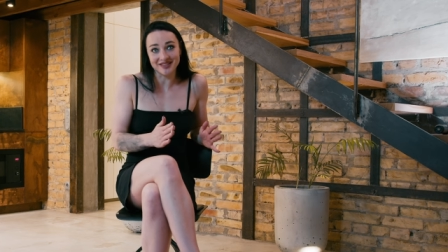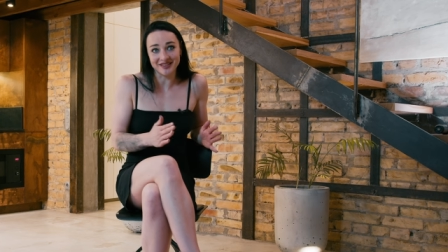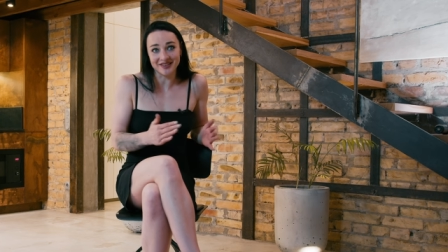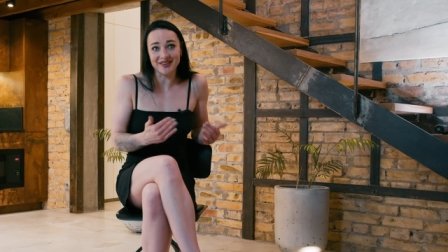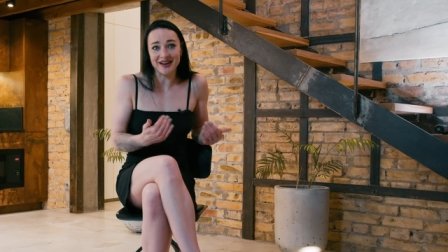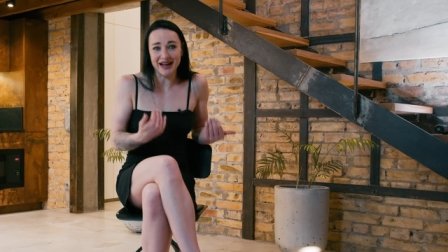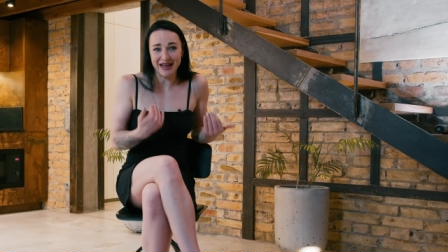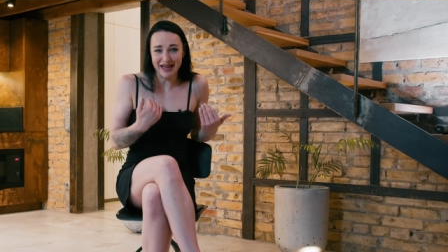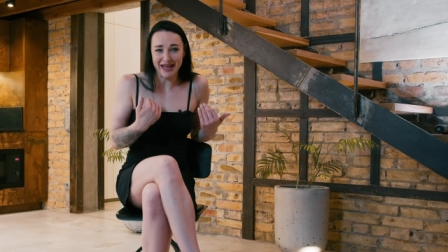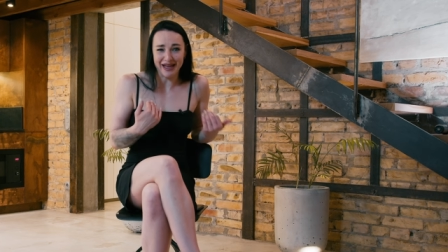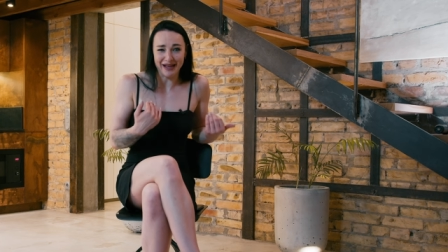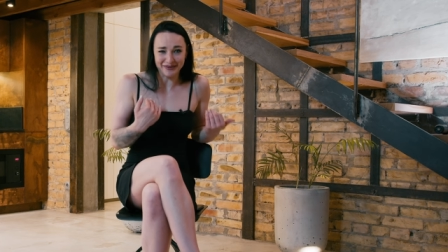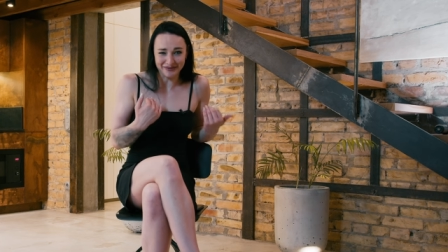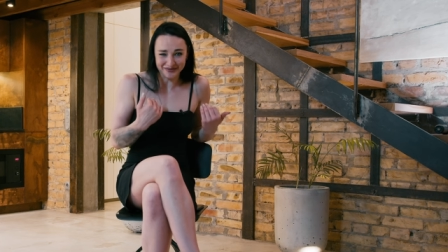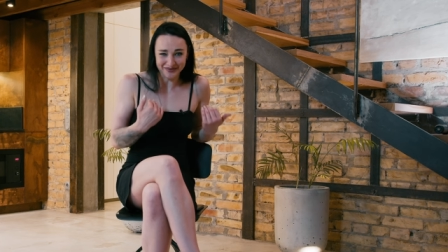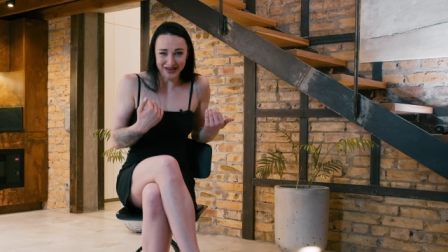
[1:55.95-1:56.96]
You know, I
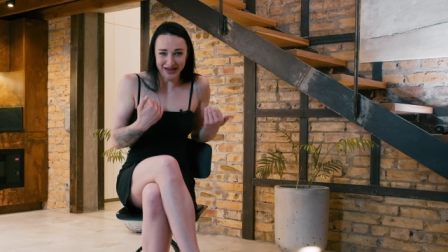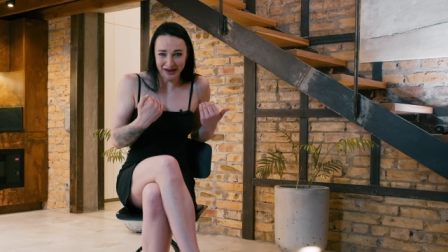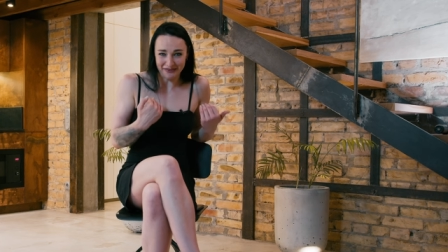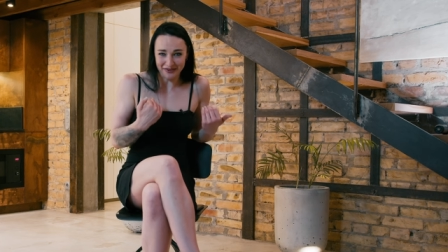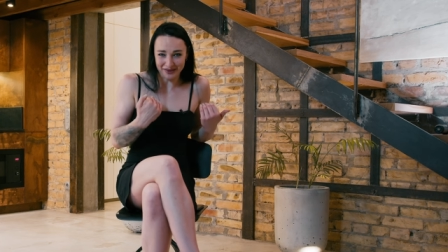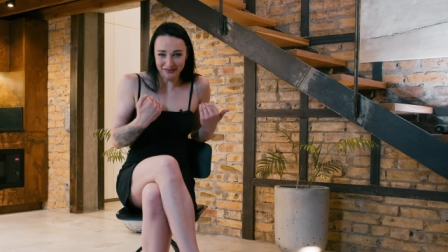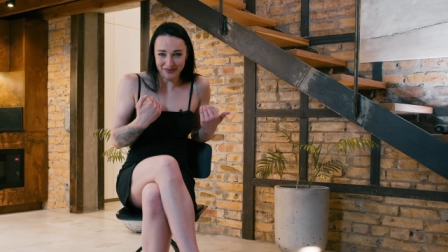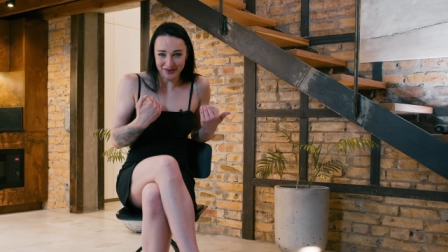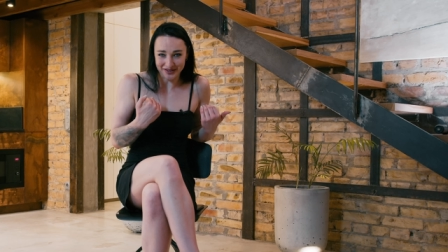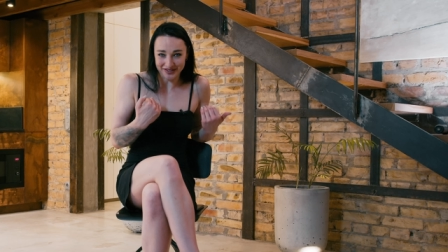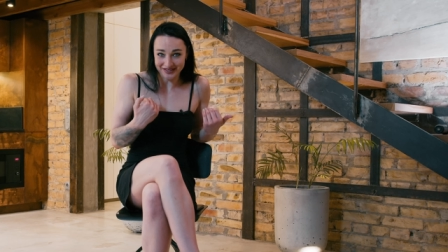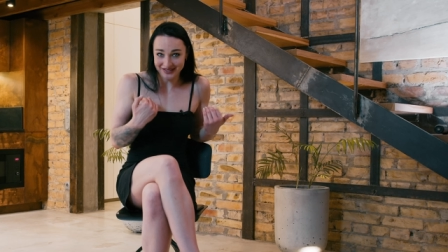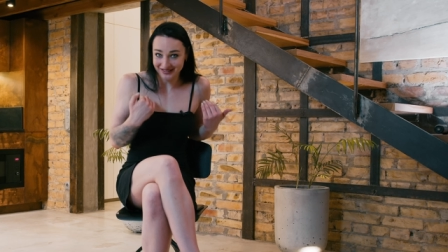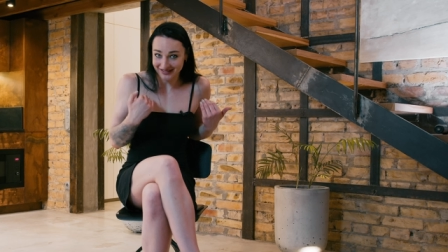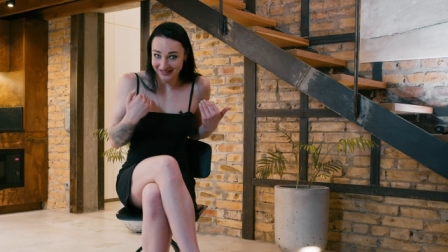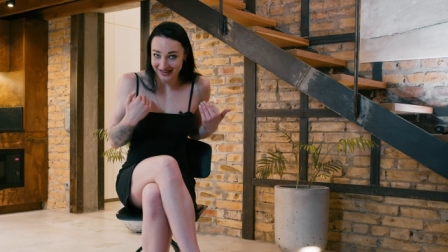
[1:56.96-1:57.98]
am that
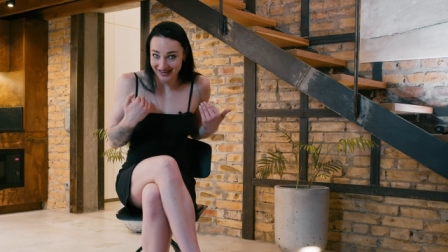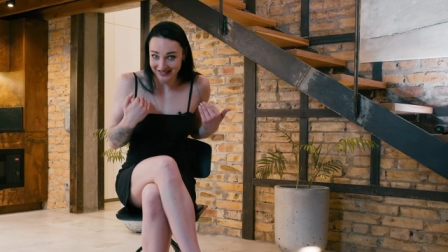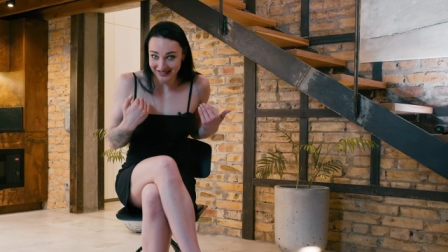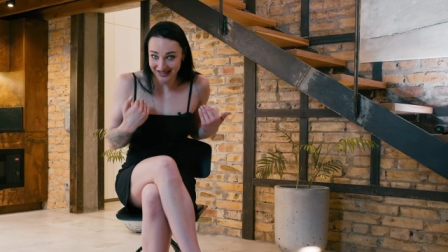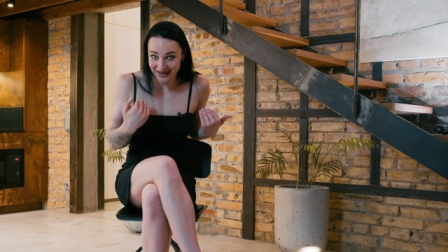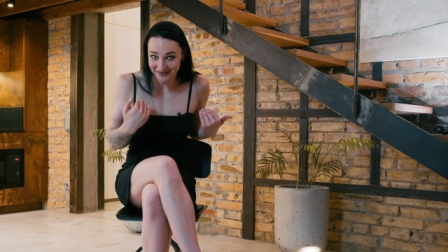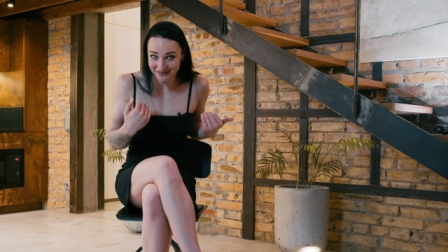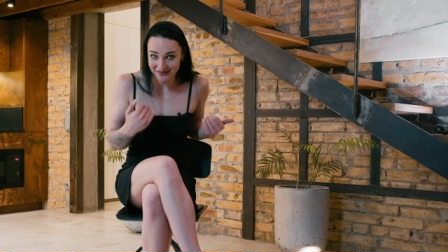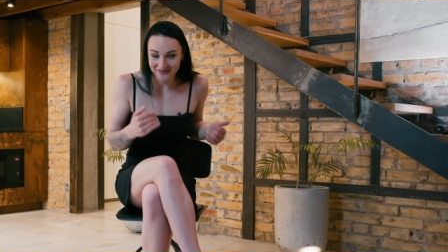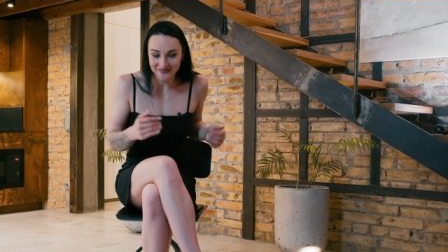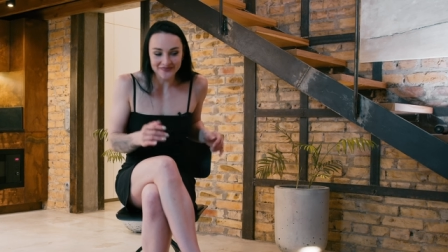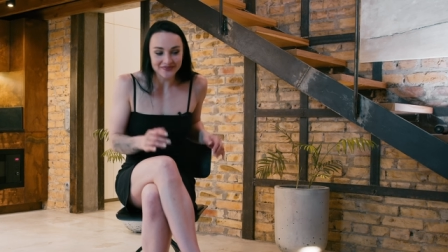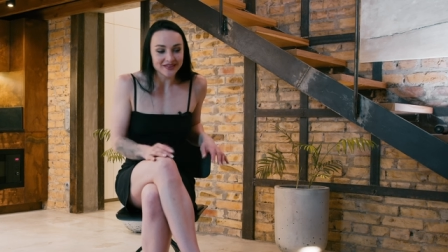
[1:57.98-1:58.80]
person. Yes, I am.